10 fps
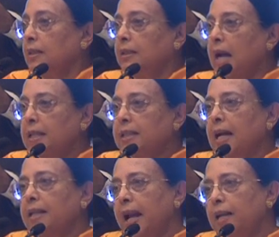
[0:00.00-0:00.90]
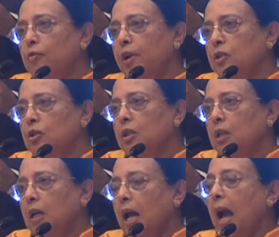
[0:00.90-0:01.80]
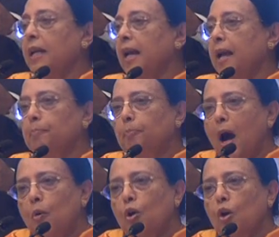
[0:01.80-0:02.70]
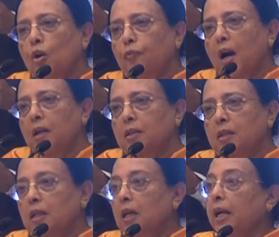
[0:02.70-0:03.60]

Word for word: that can enrich and empower all of us